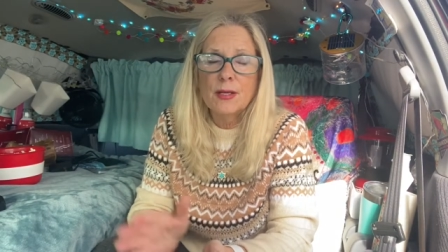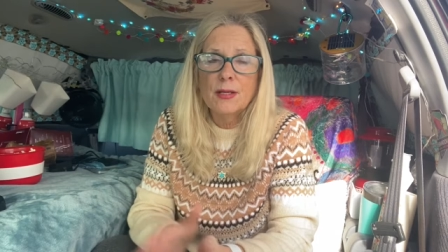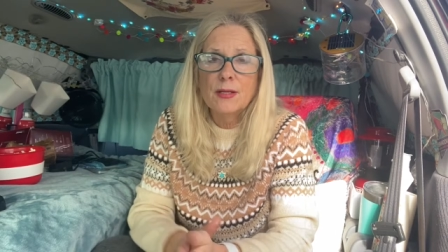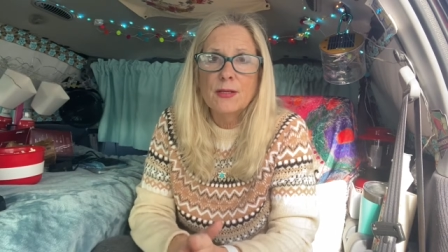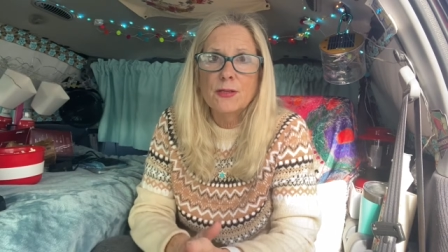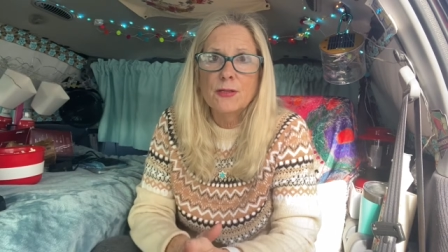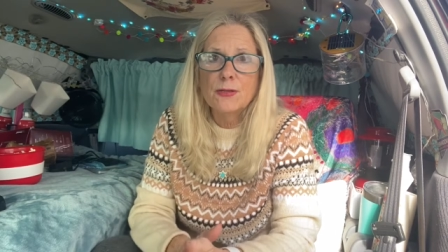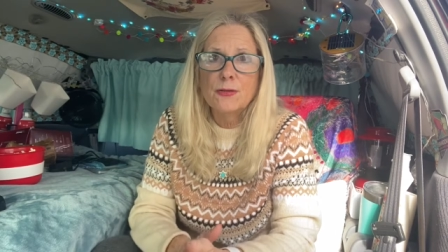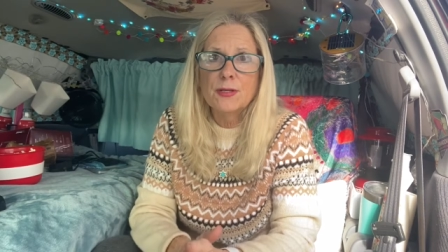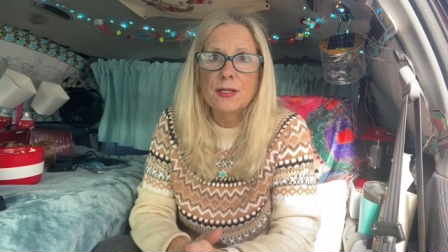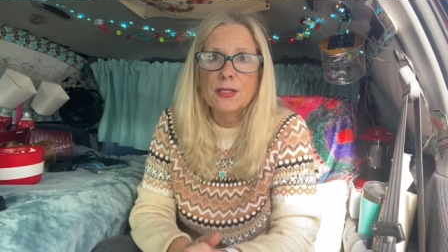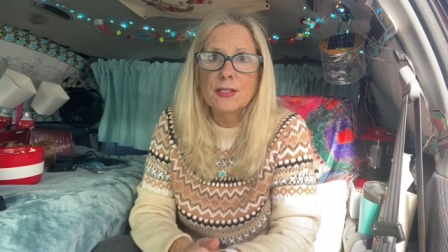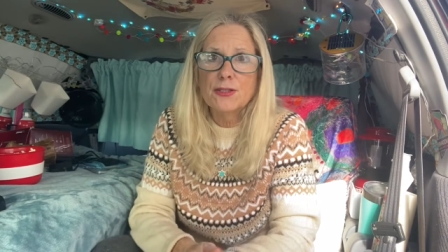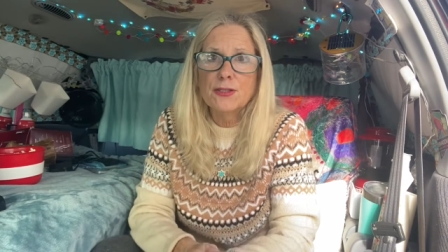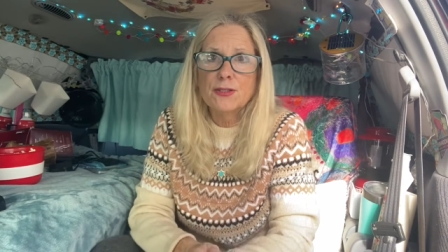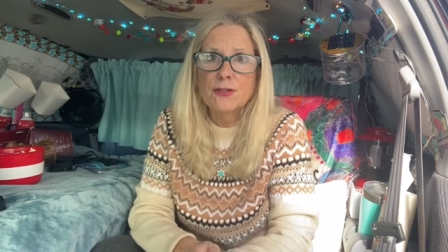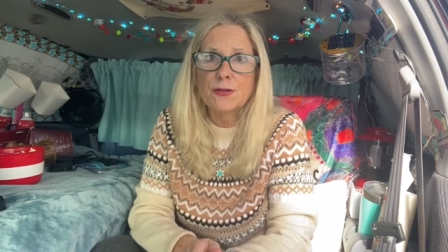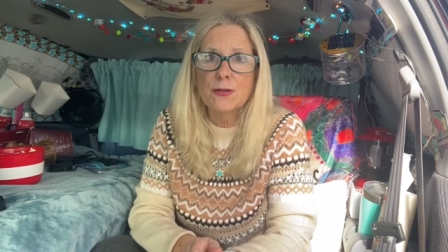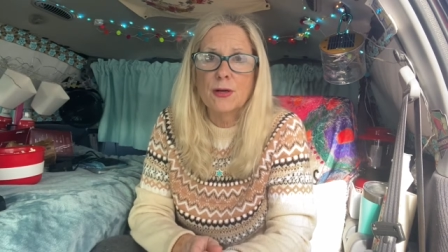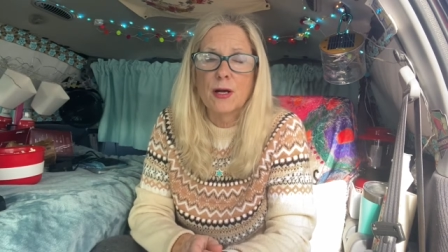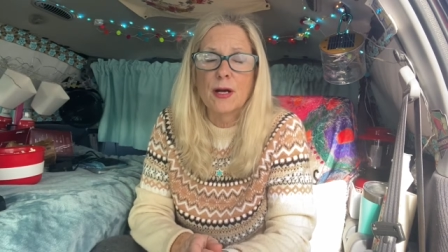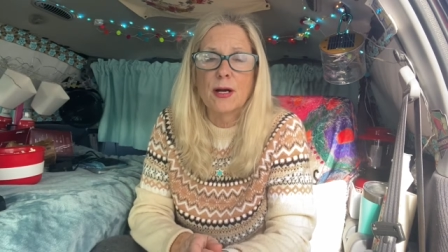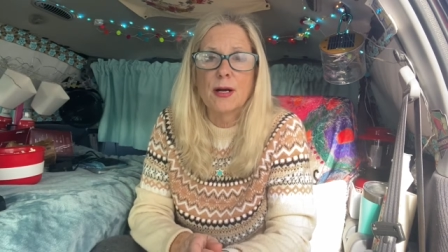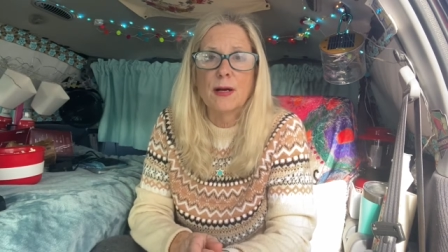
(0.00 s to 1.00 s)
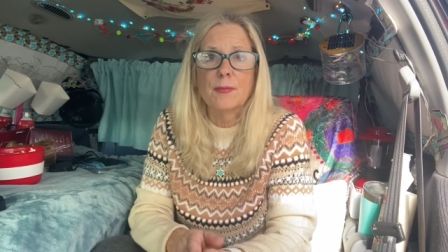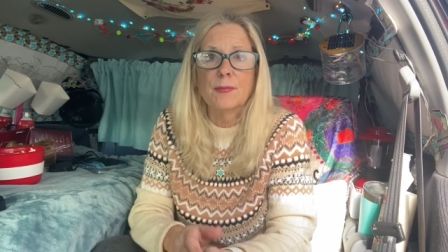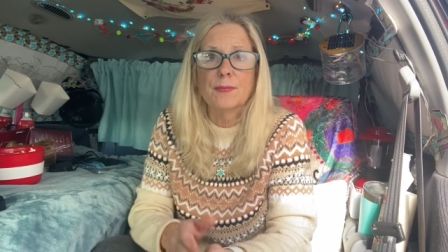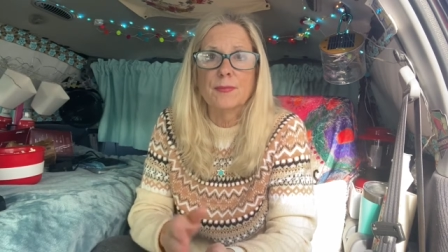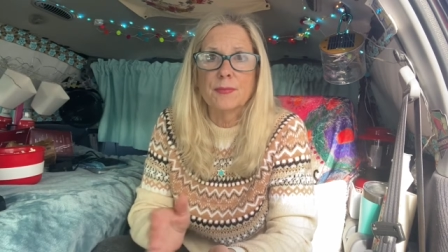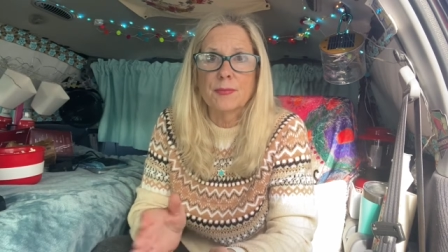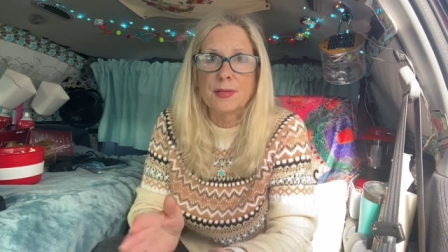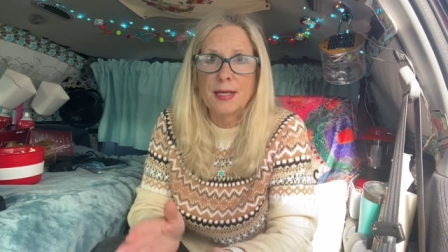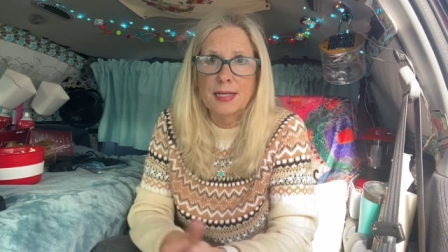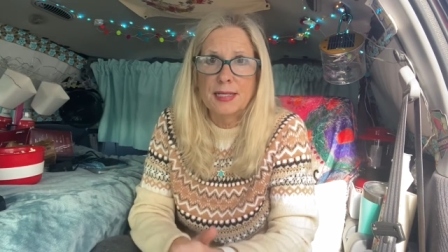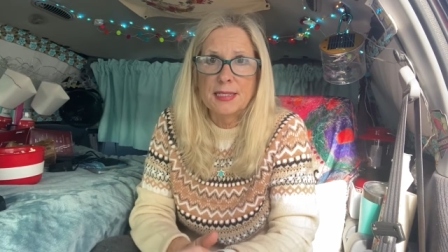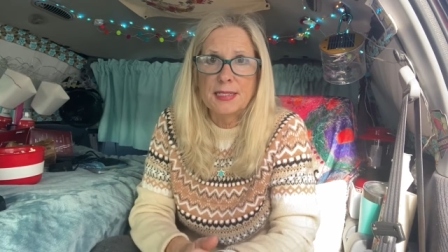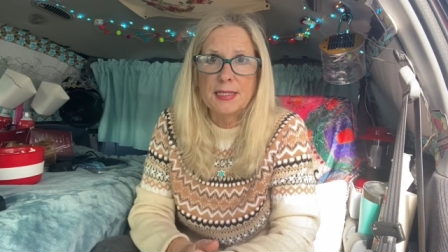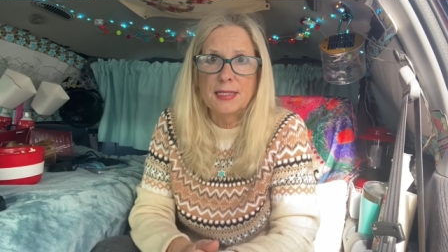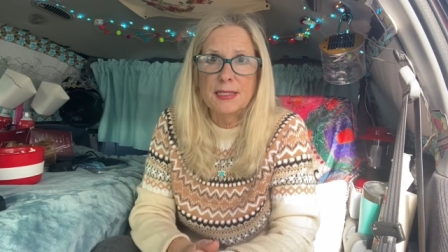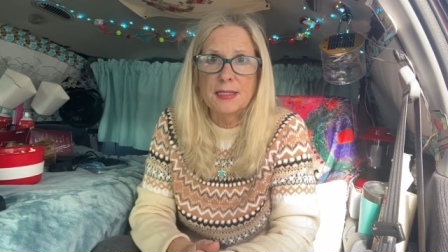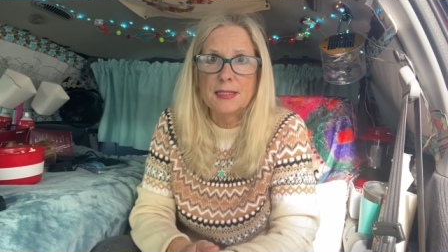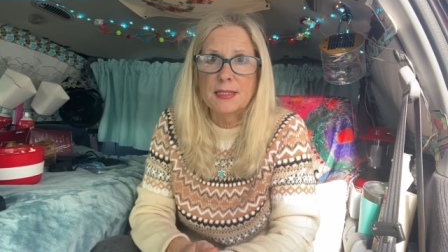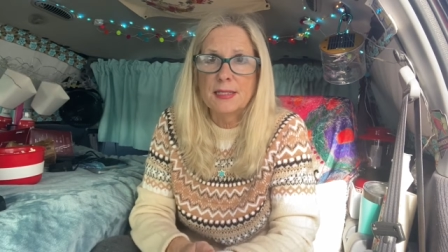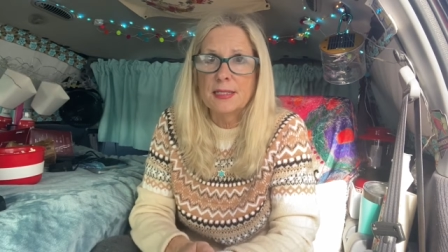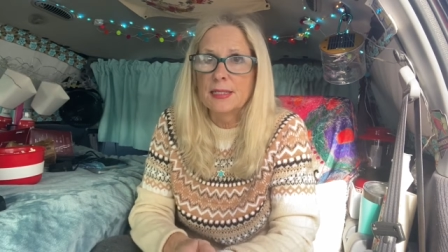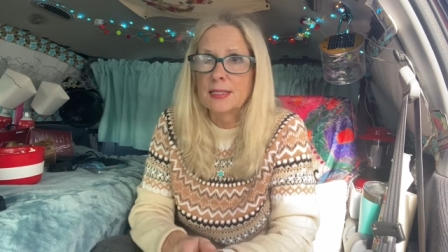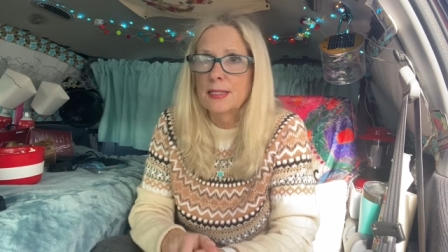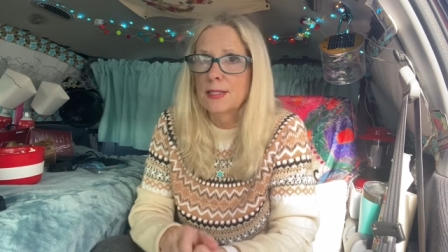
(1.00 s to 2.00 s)
you get your
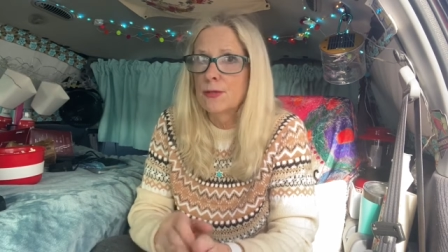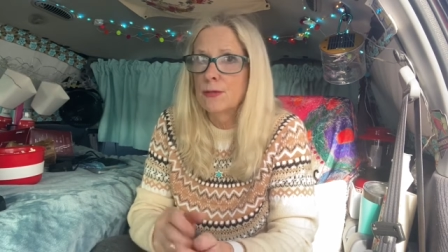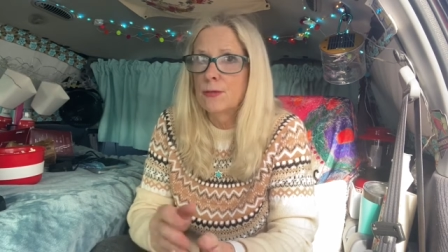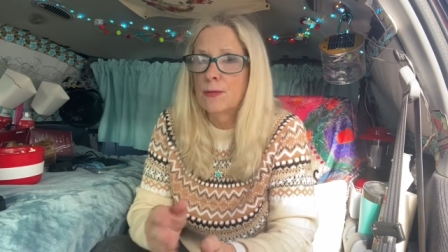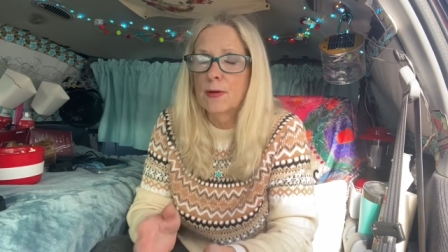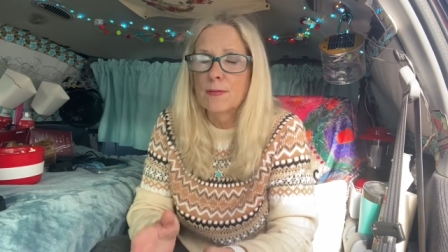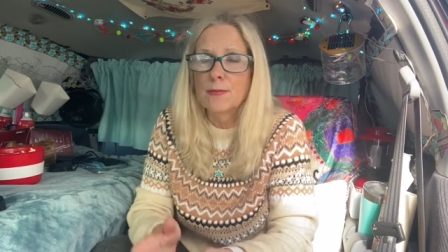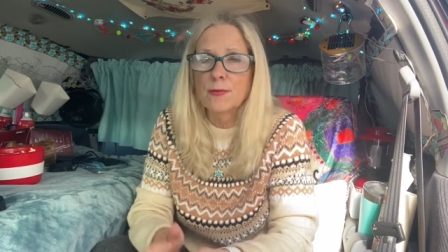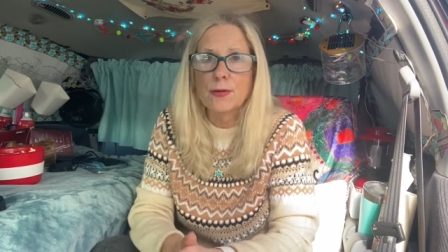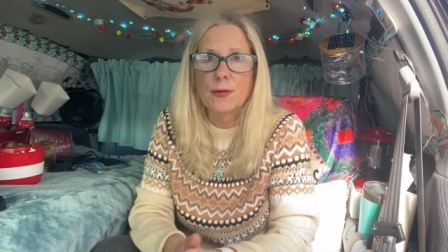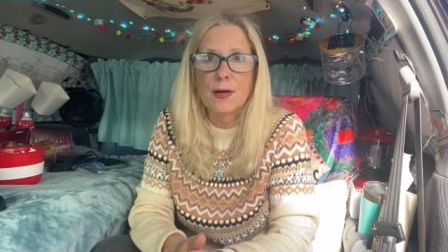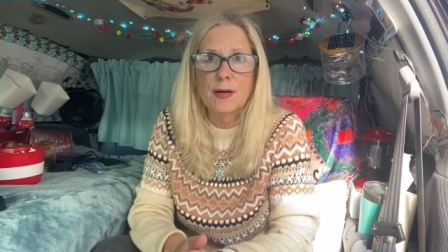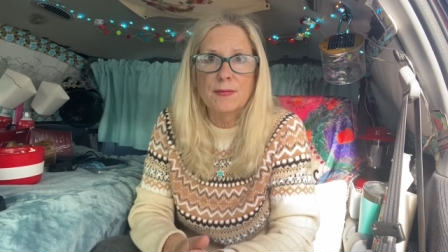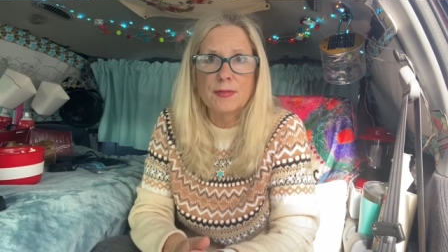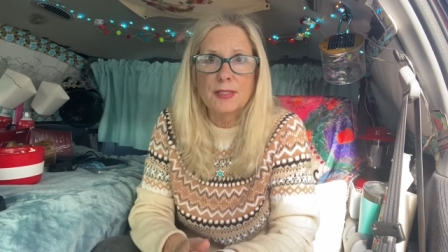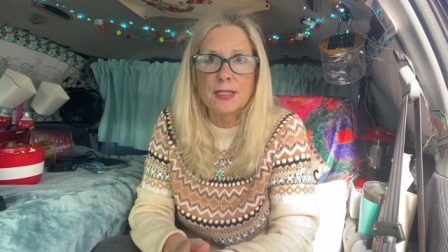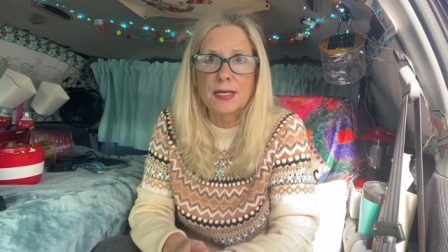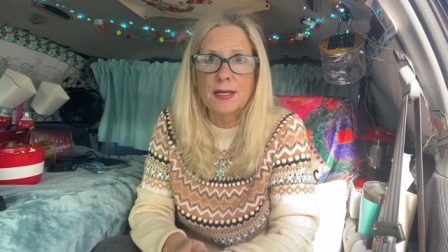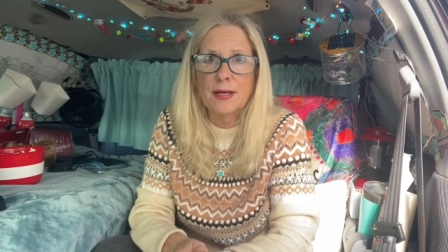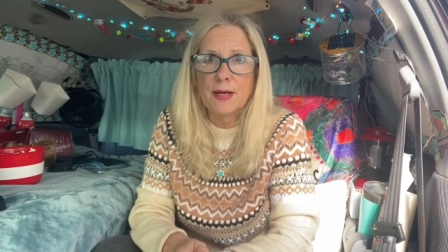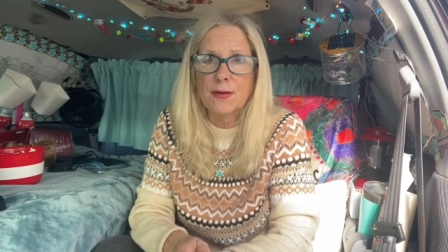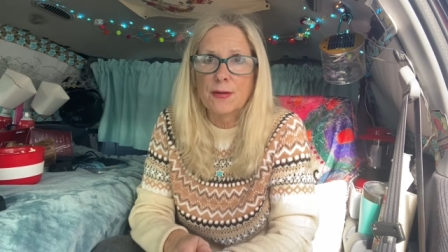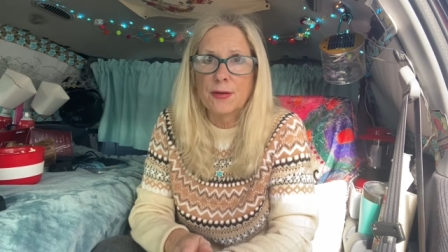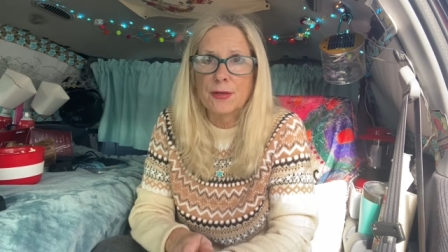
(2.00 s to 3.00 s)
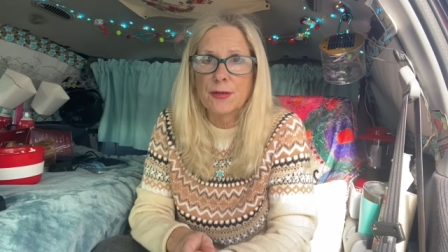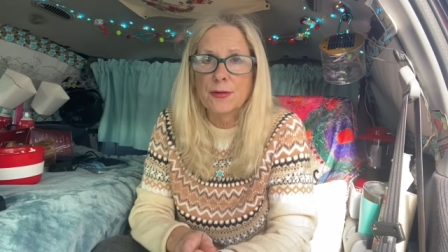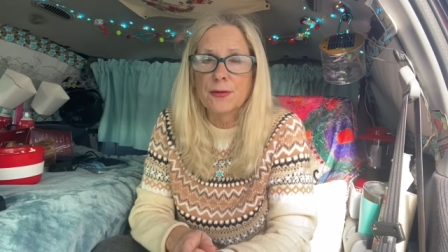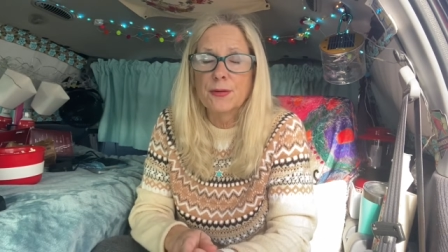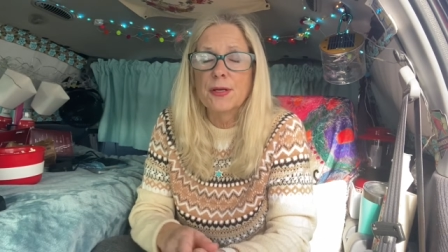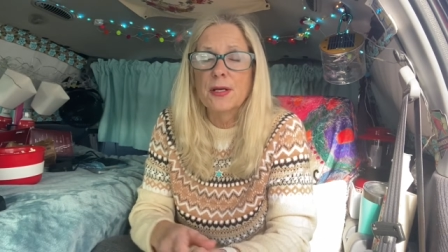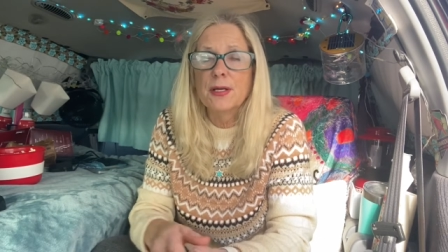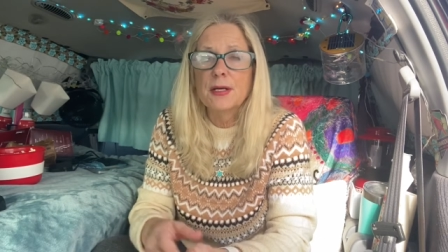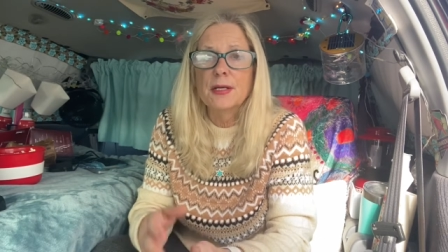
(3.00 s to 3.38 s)
AT&T, whoever you have as a carrier,